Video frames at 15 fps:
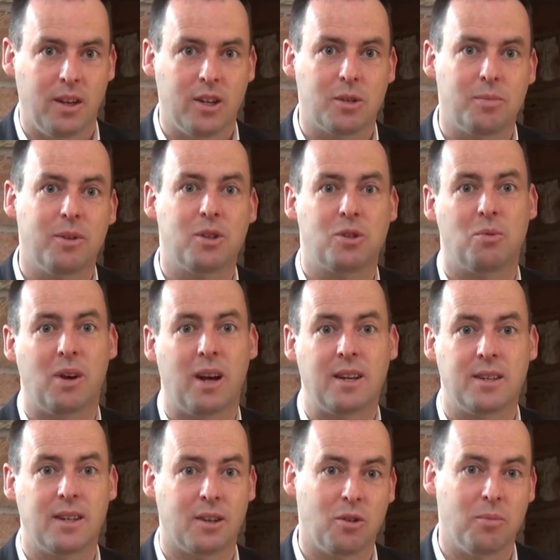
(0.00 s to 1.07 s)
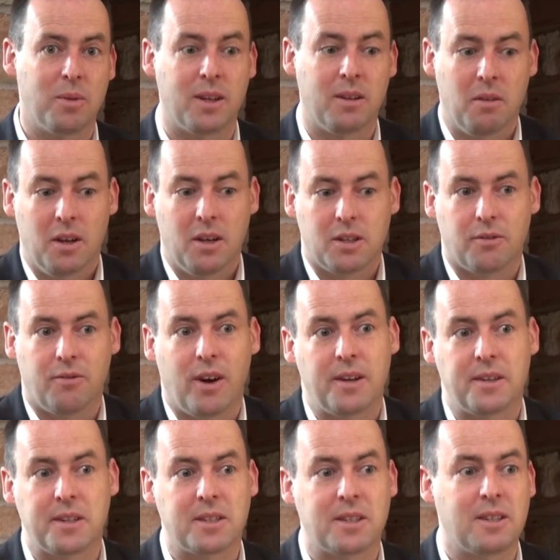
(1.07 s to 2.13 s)
Spirituality could be
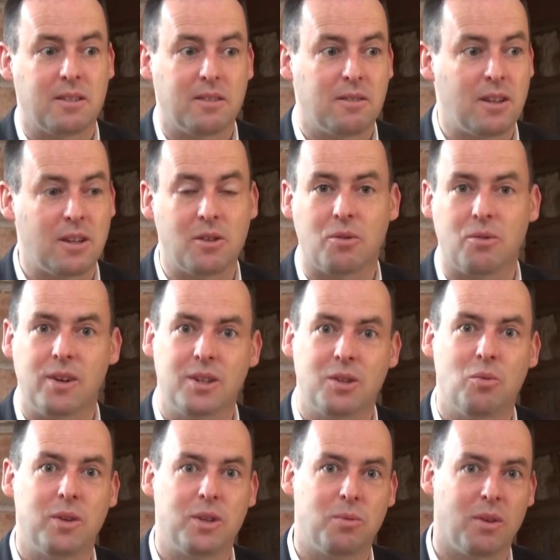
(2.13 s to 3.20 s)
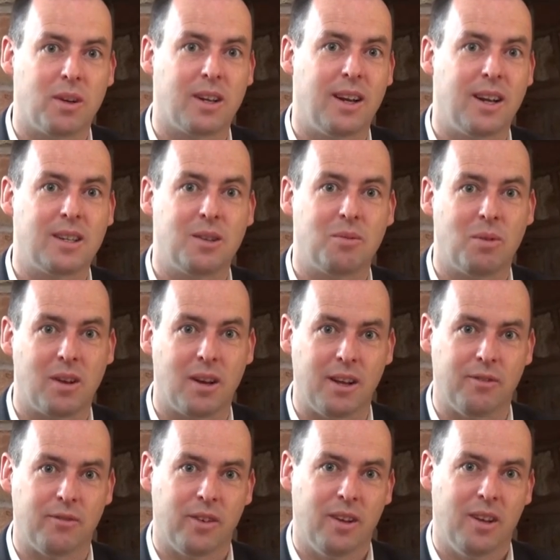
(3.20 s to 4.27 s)
defined as the degree to which we're connected with
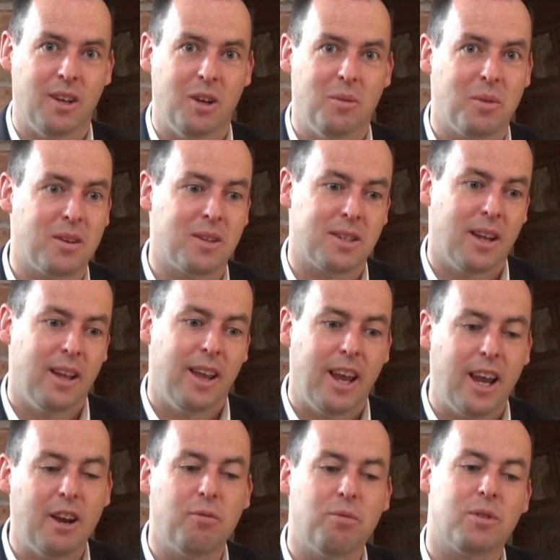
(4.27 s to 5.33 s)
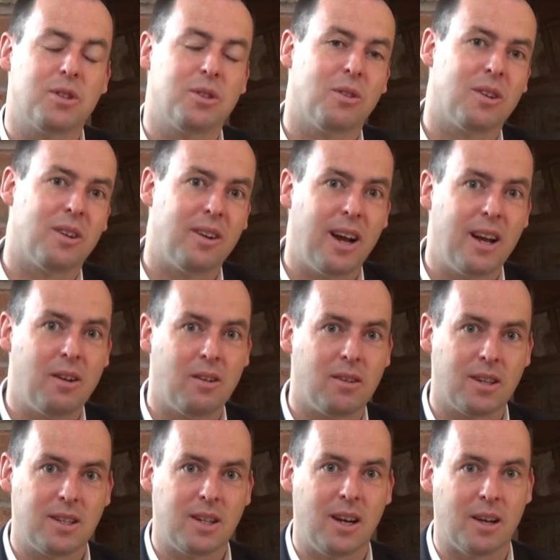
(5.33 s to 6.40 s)
life. Because if we're stuck in our head all
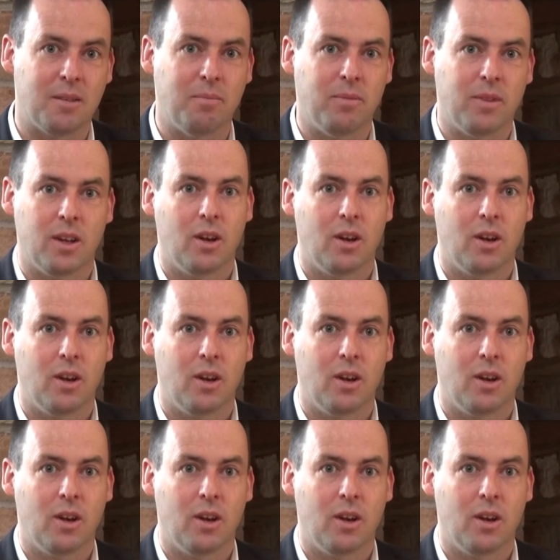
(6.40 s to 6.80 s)
the time,